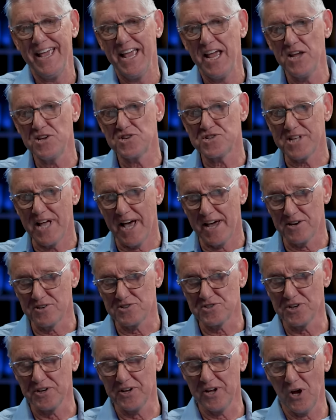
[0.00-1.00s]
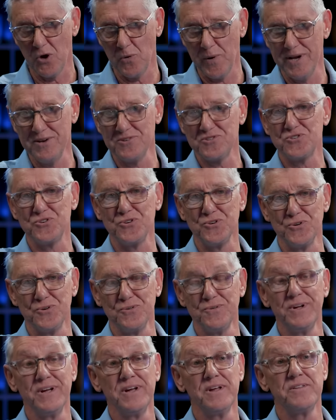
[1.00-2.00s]
He started to go
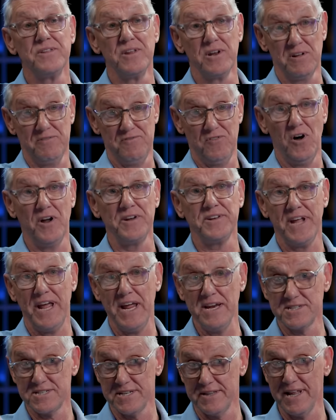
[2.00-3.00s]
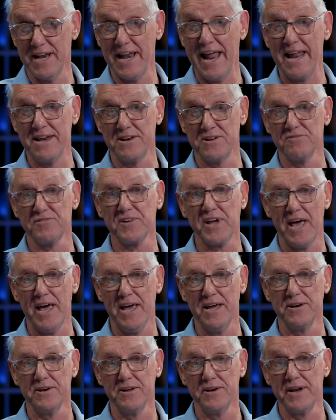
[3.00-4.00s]
into the Levant, into the land of
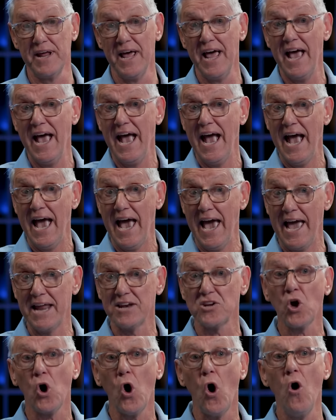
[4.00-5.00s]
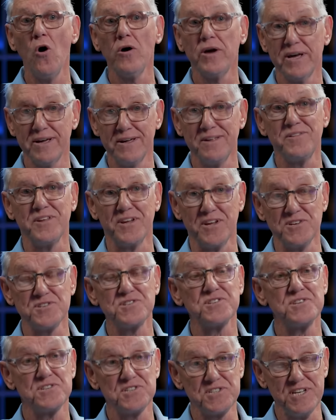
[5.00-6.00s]
Canaan, and conquer these
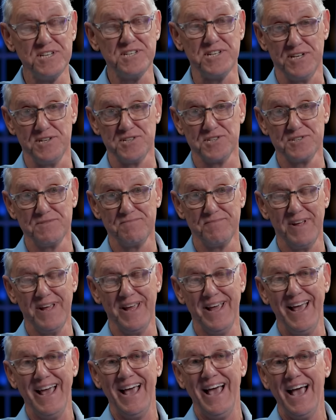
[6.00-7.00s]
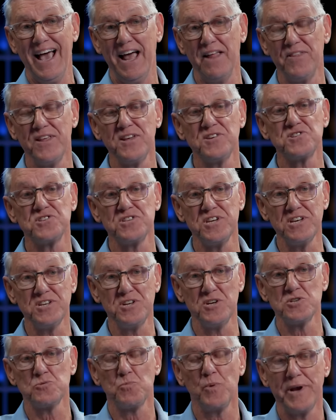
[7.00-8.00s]
cities. And these
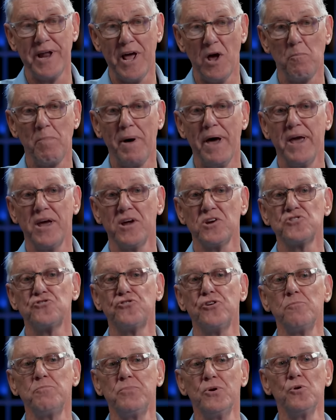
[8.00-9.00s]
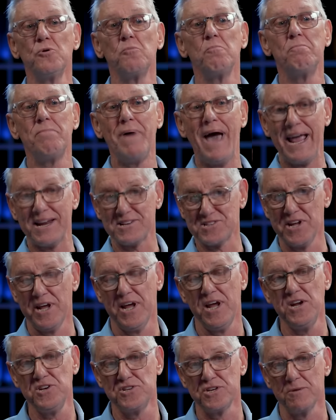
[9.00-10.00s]
cities were now paying tribute back
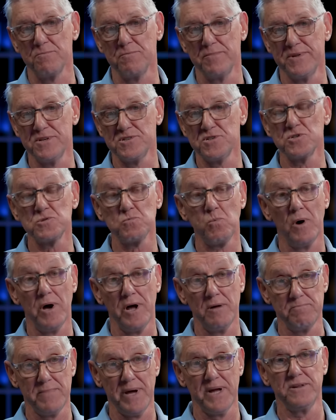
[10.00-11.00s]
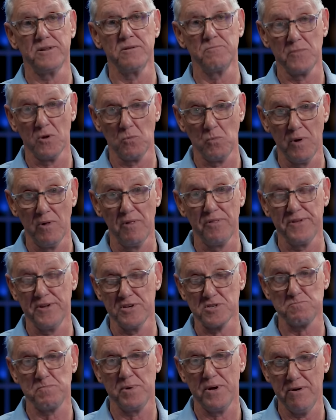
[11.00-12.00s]
to Egypt. And this is why it made them the
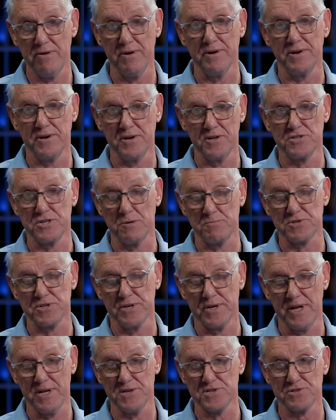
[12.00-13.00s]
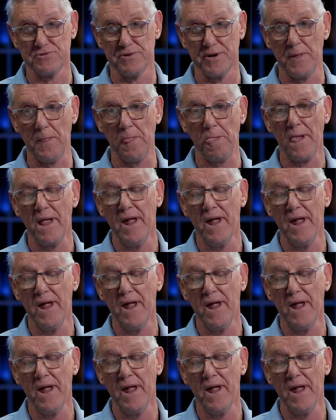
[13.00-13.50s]
wealthiest period in Egyptian history.